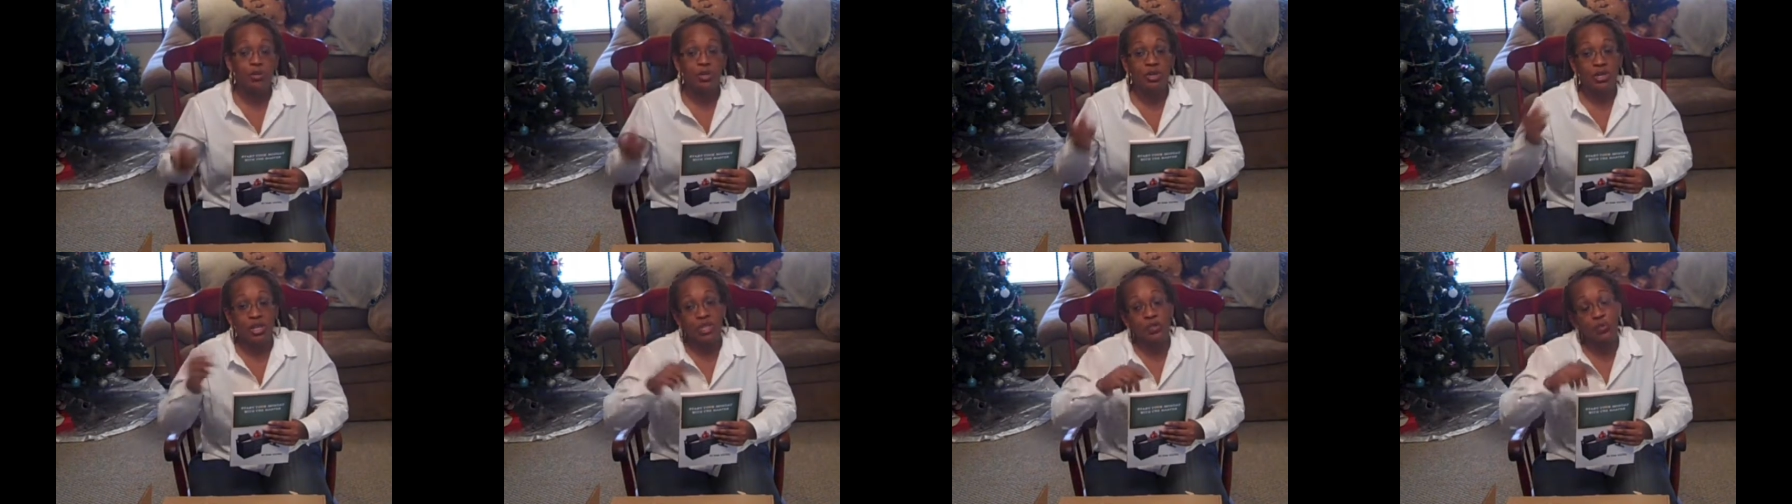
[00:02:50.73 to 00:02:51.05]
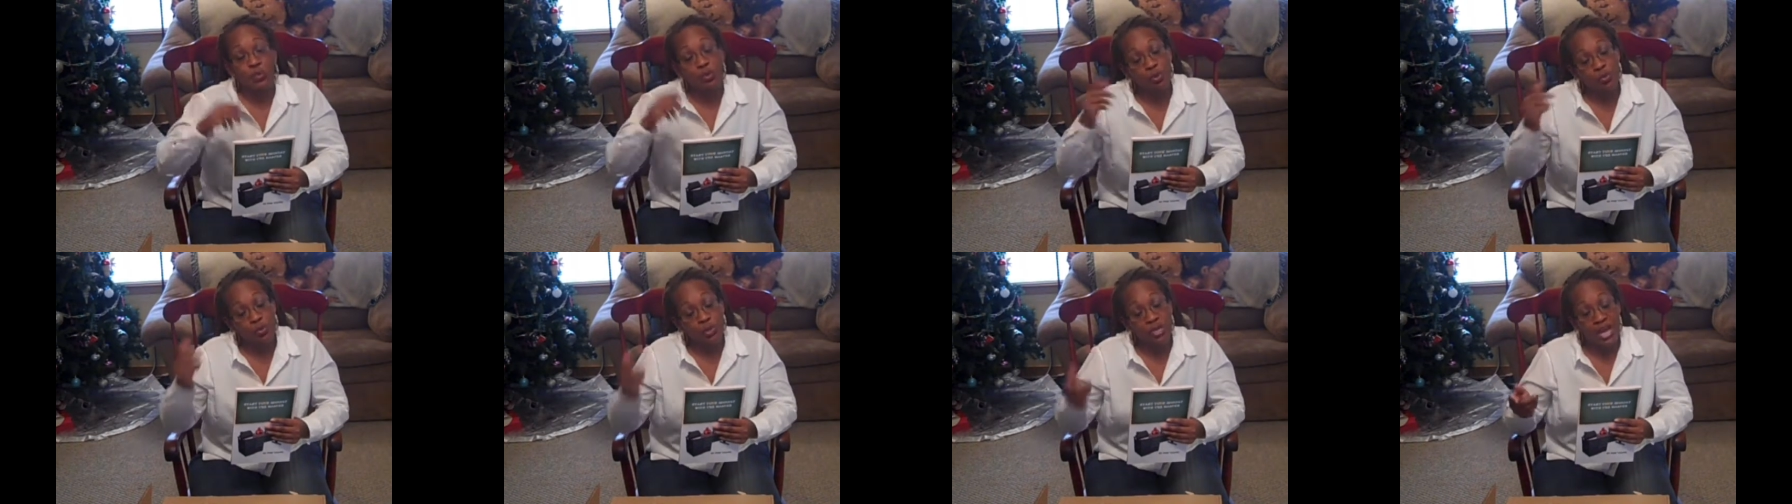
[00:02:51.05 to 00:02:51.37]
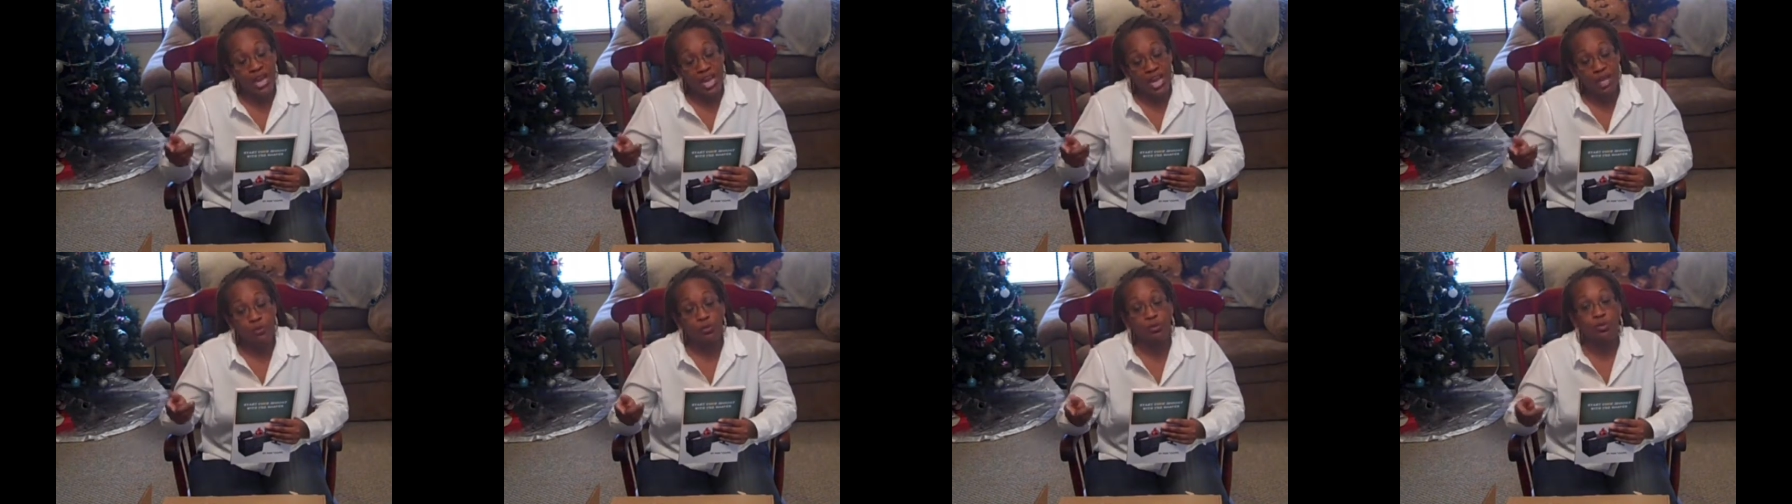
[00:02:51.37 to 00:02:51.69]
because we'll be
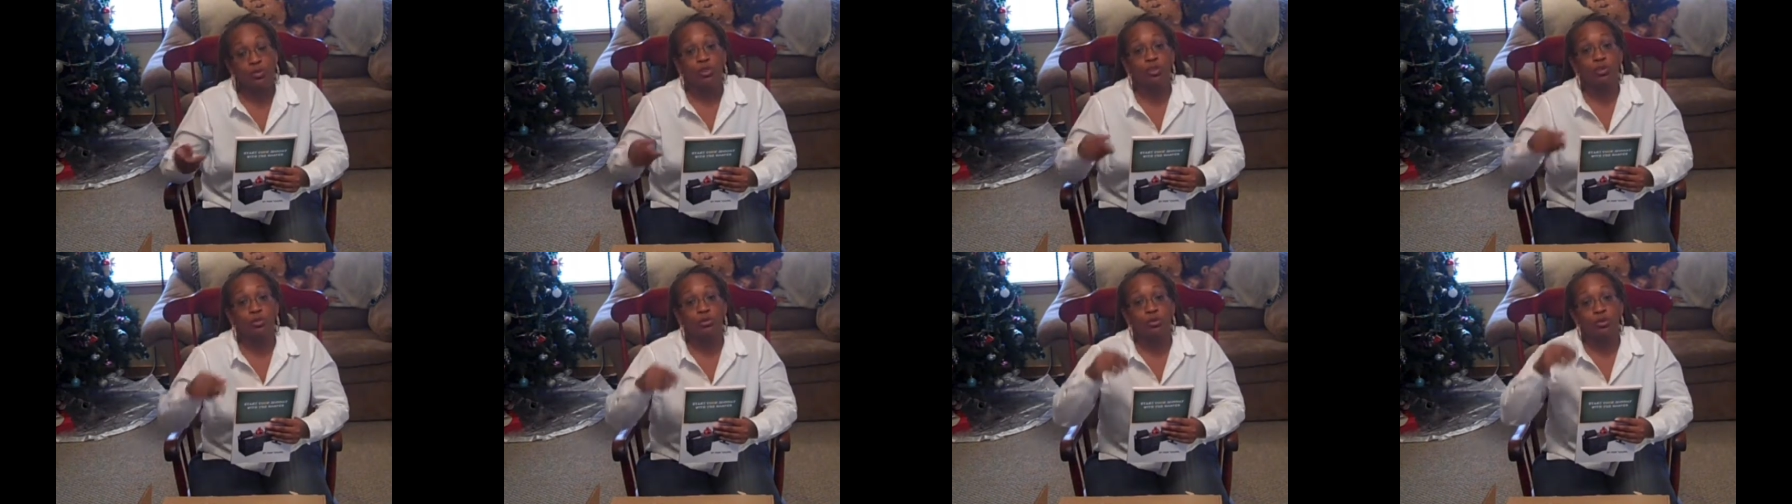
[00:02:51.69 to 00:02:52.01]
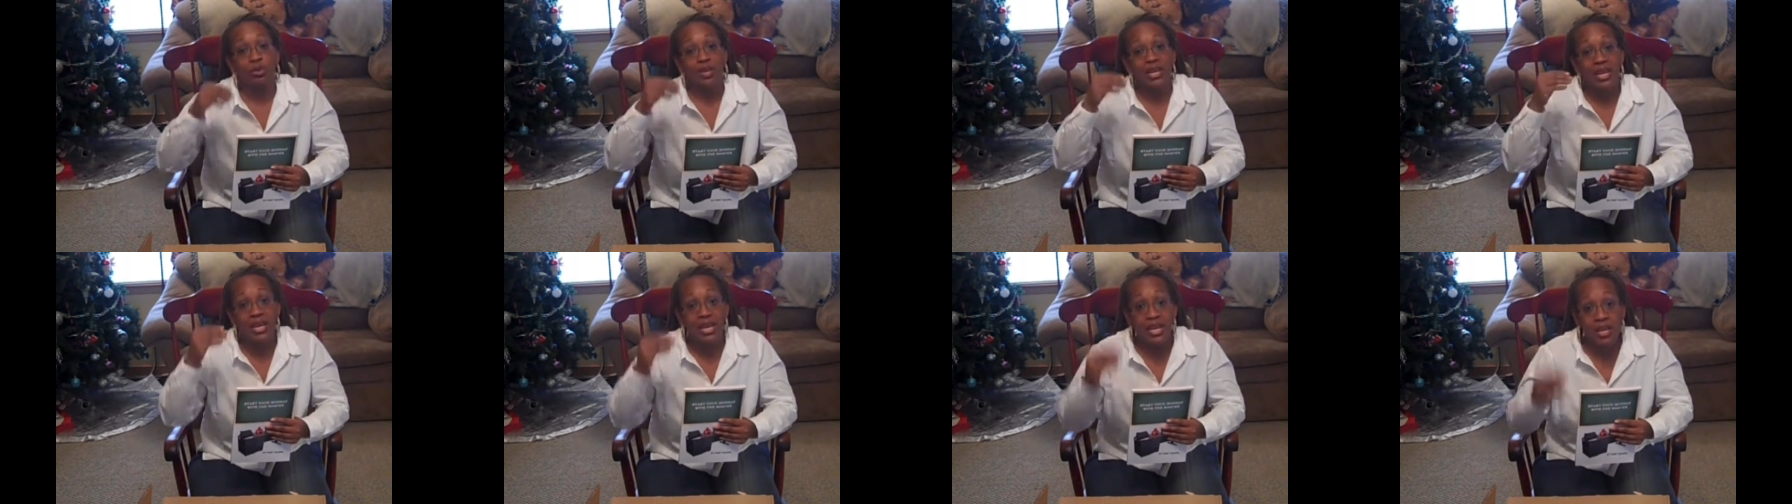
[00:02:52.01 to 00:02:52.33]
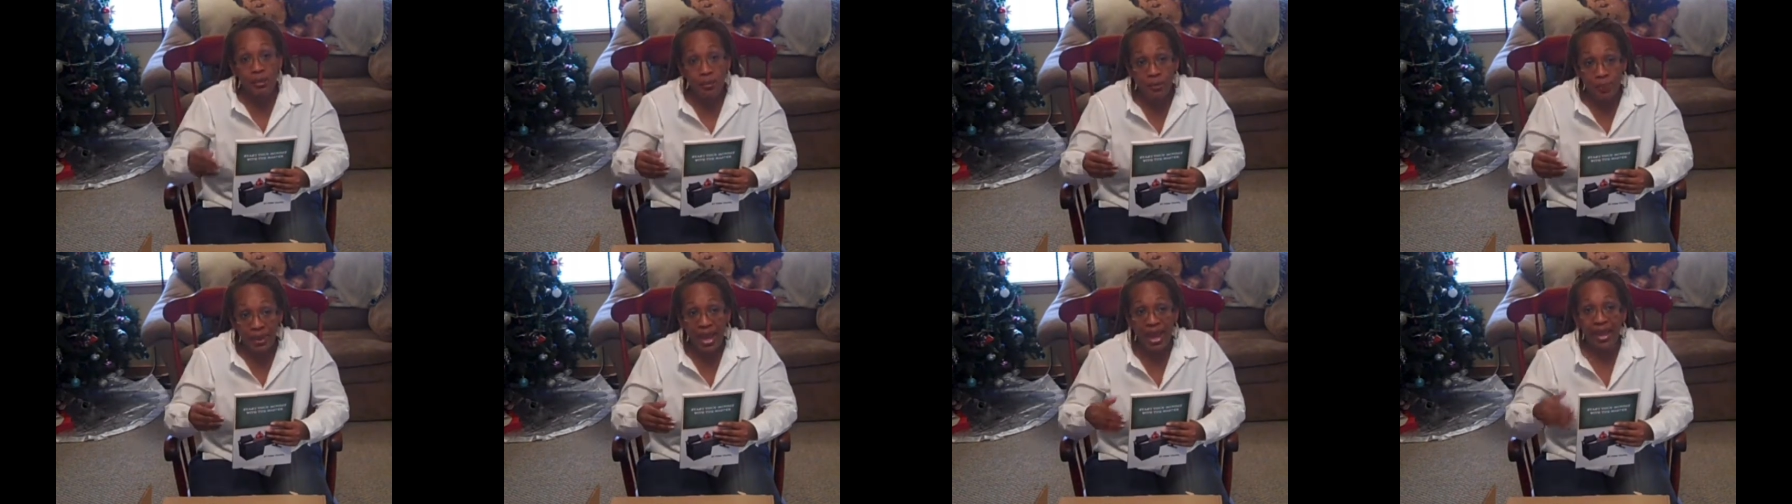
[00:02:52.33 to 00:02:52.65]
able to
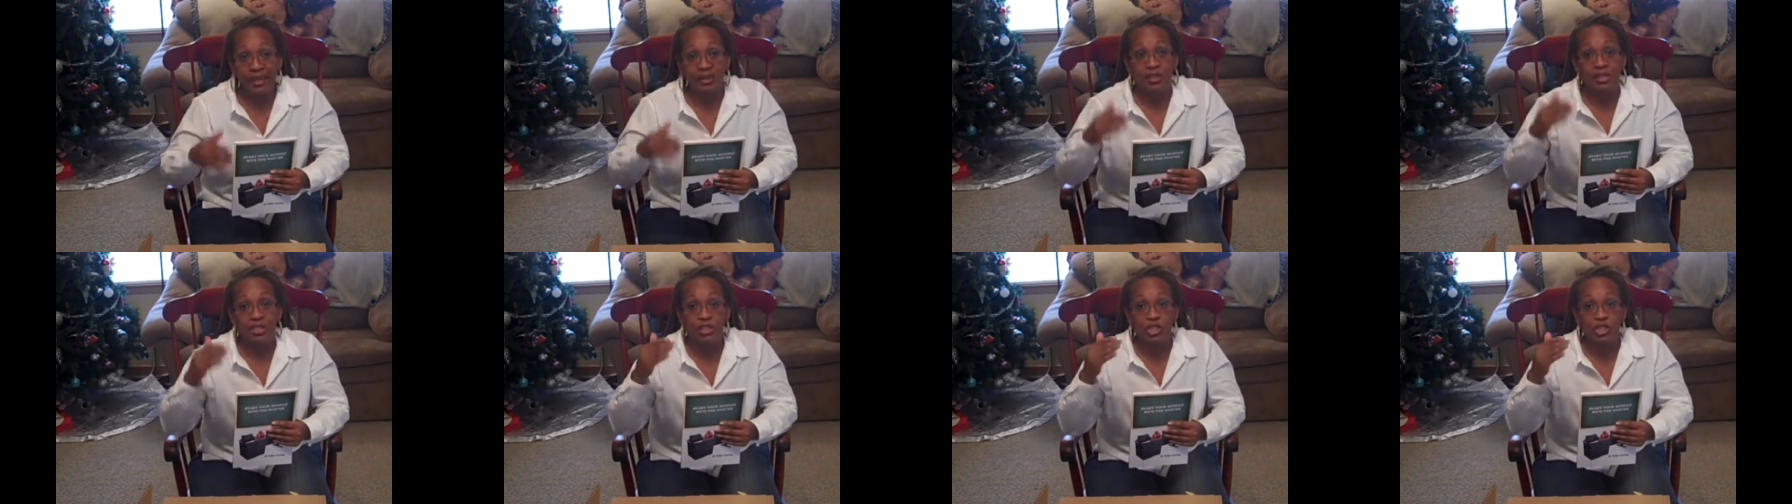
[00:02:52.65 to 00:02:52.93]
impact